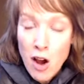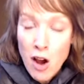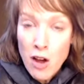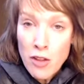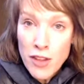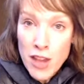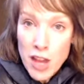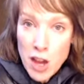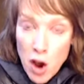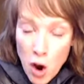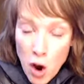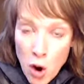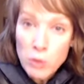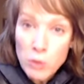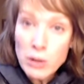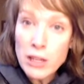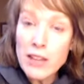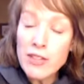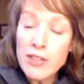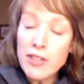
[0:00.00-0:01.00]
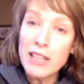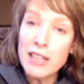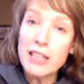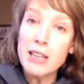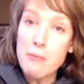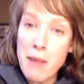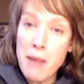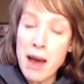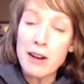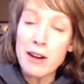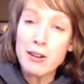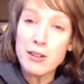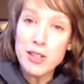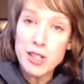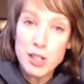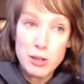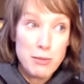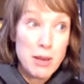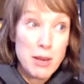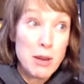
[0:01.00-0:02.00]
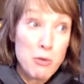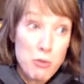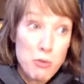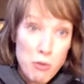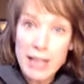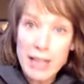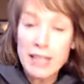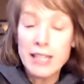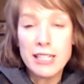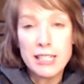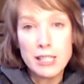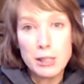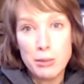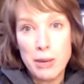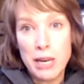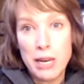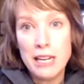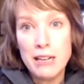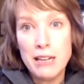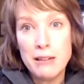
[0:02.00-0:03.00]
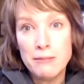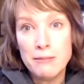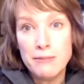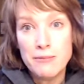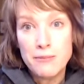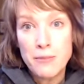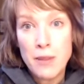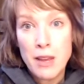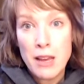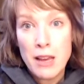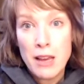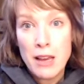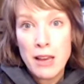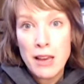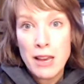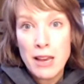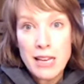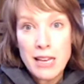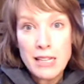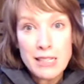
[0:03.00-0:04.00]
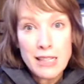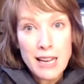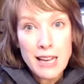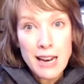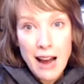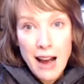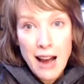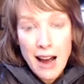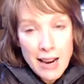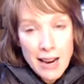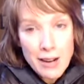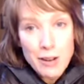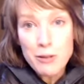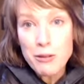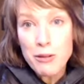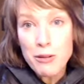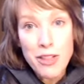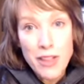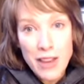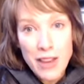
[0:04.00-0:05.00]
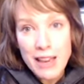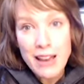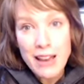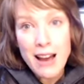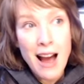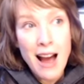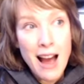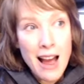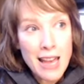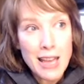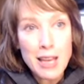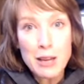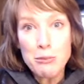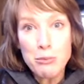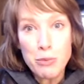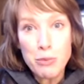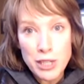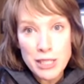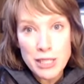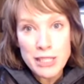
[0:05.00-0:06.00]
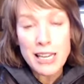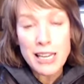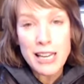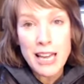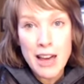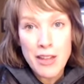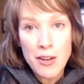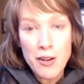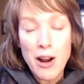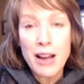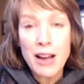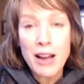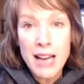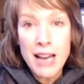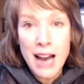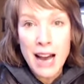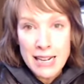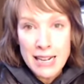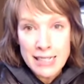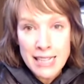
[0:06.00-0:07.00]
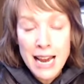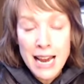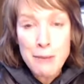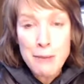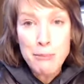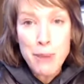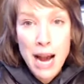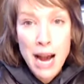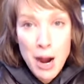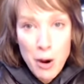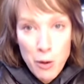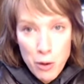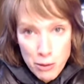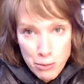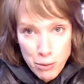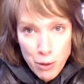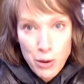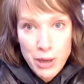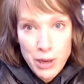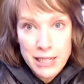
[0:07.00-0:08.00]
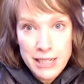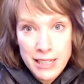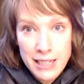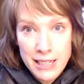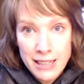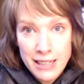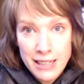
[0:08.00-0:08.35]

The only thing that matters to me right this minute is that I don't think I can put together a goddamn PowerPoint.